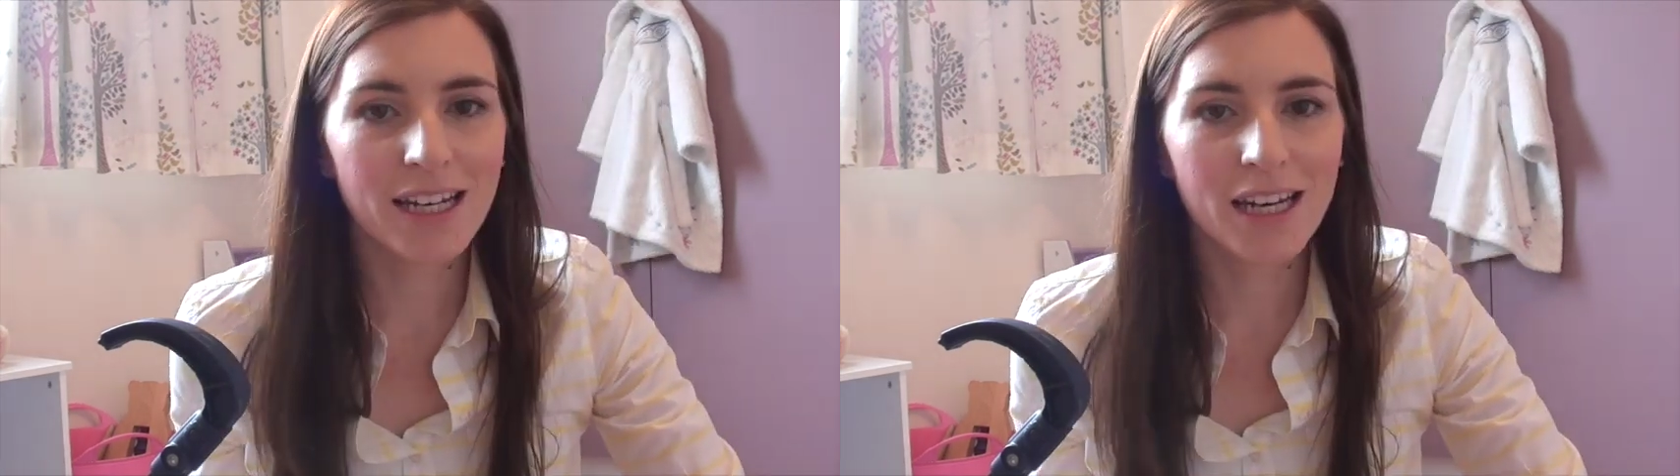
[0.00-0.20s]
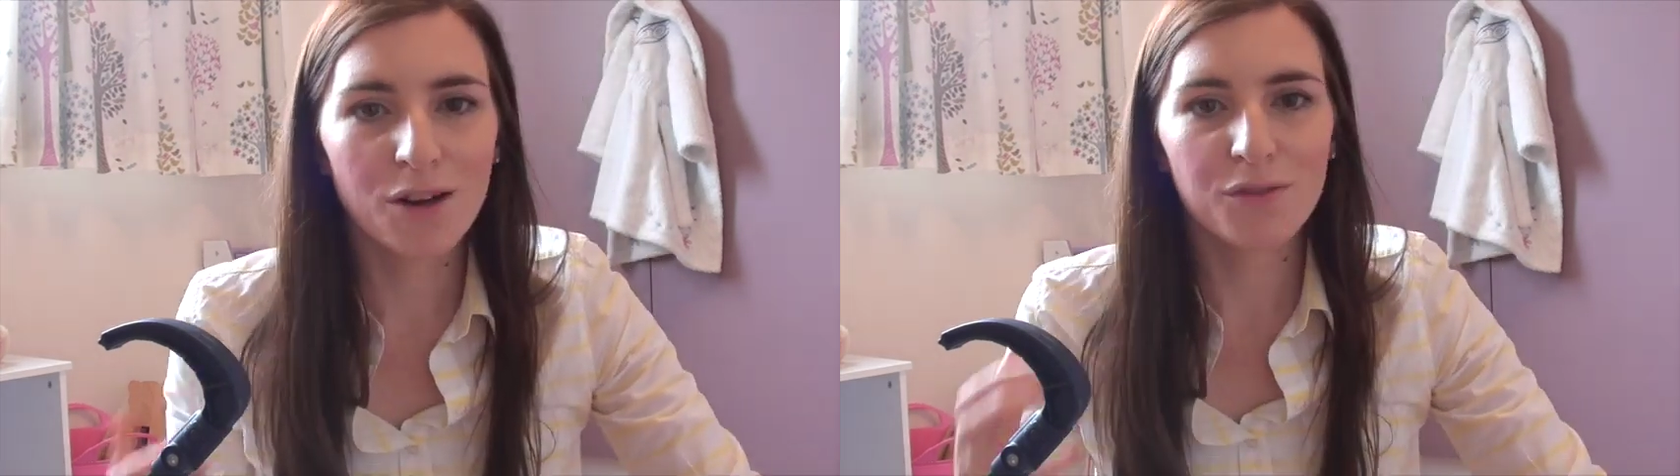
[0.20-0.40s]

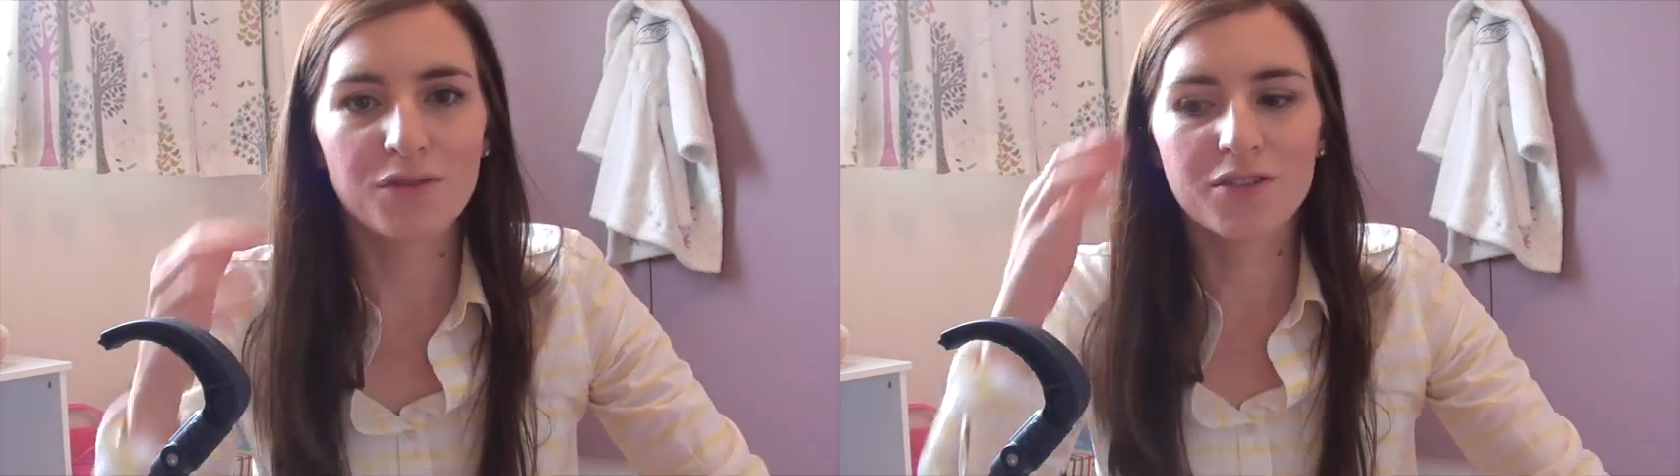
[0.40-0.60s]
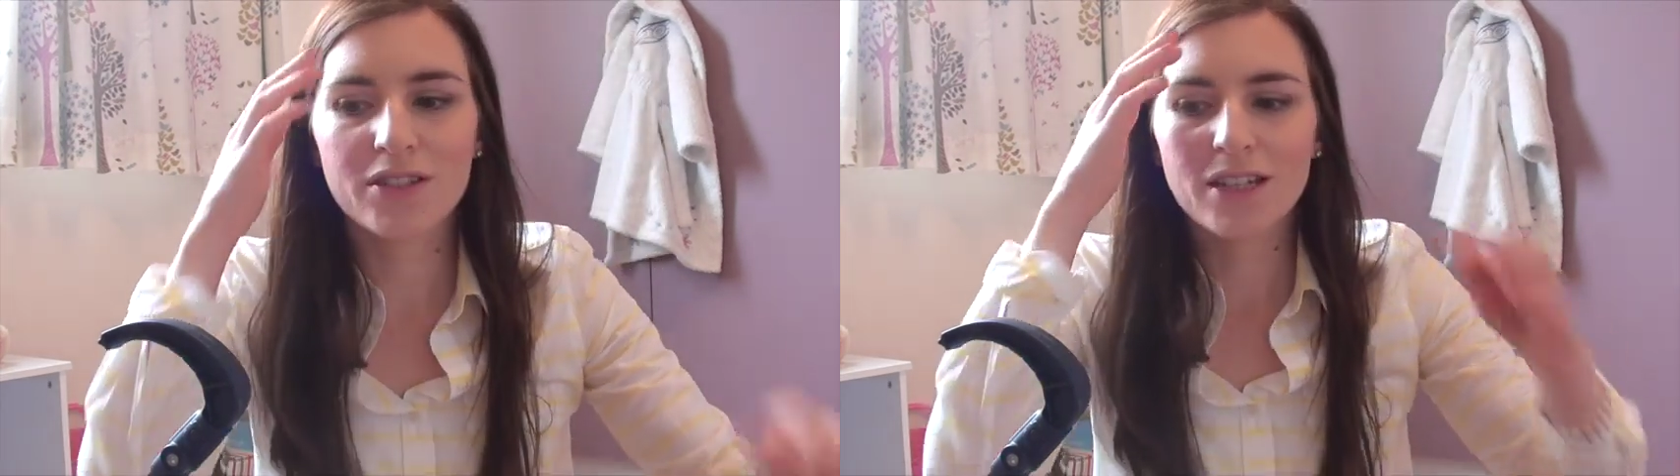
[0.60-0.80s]

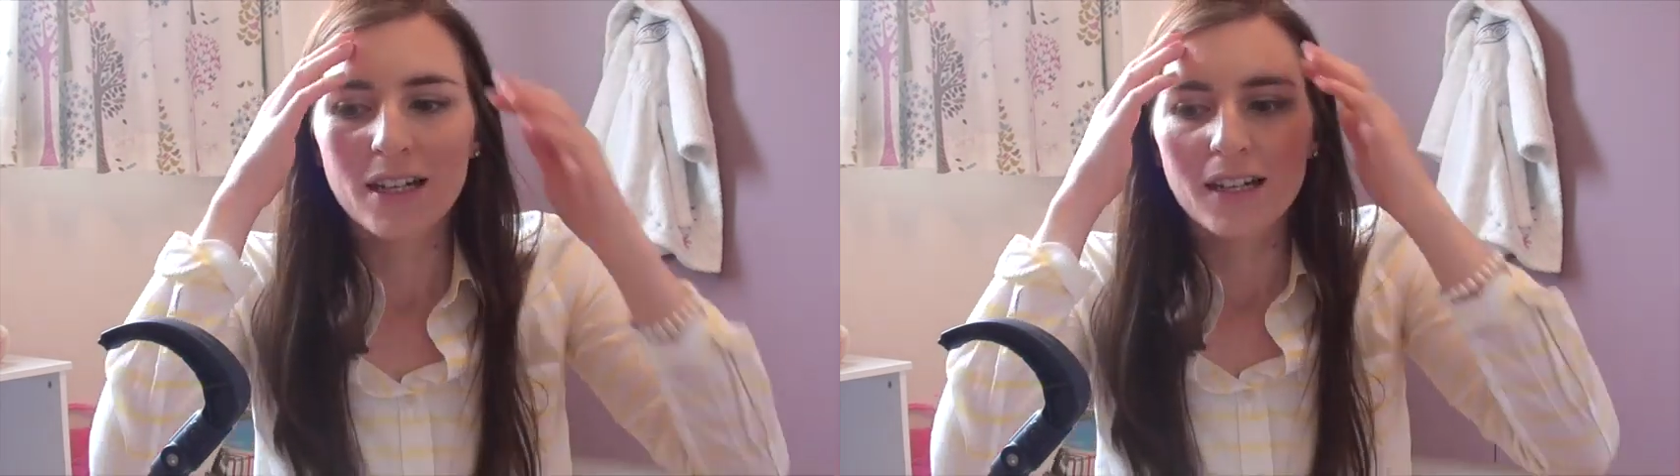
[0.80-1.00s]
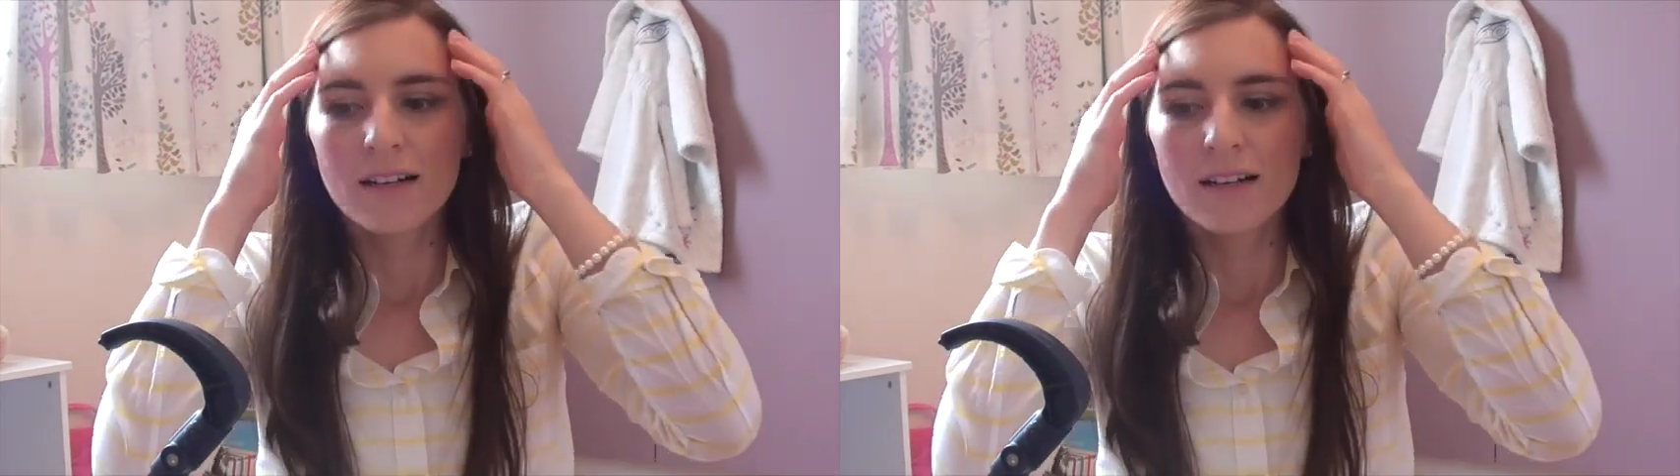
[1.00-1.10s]
loves